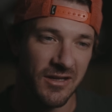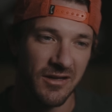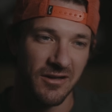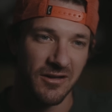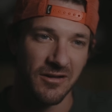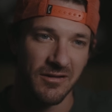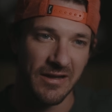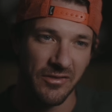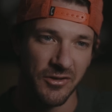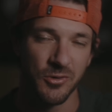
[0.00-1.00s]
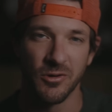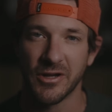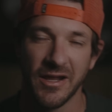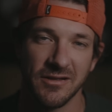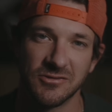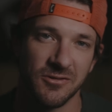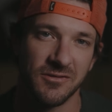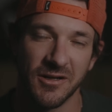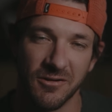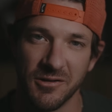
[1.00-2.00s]
and the newer Canons aren't
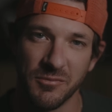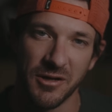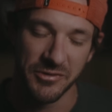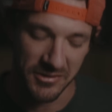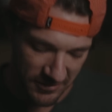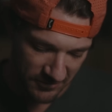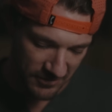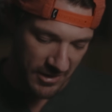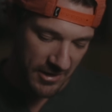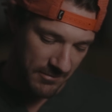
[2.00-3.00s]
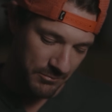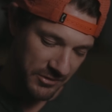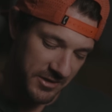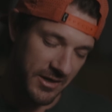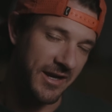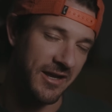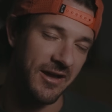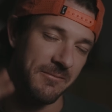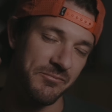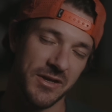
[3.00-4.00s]
that great in my opinion either. But the
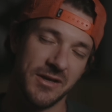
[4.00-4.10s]
Nikon